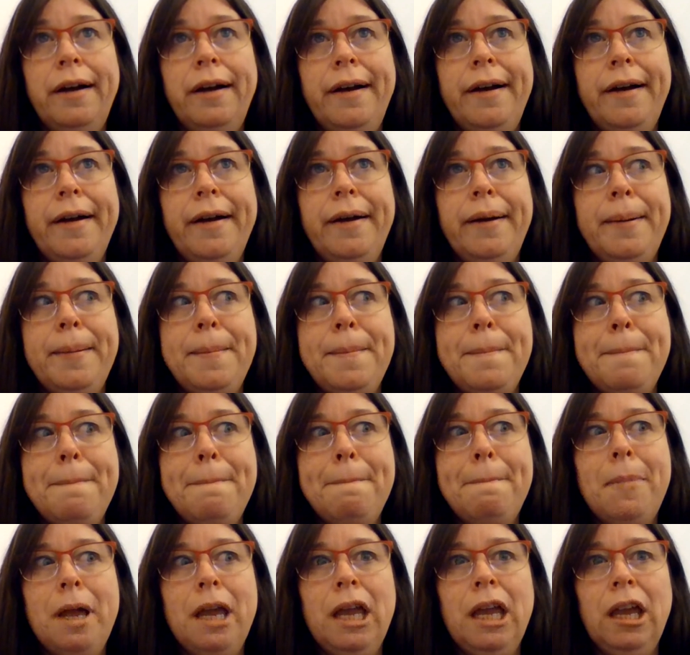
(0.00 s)

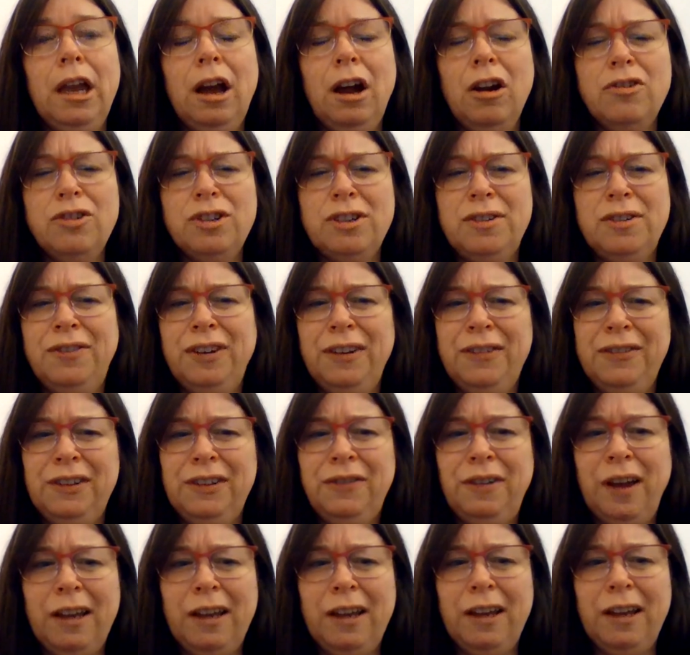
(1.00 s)

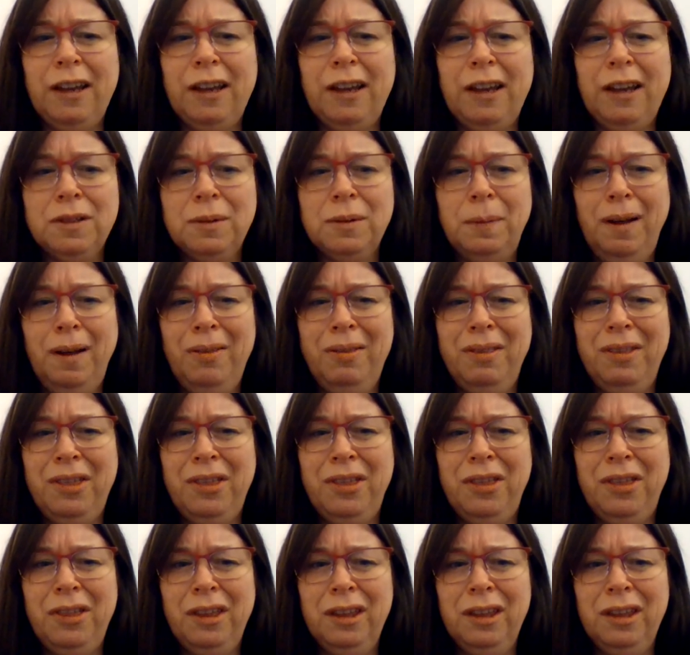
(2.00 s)
£855 a month.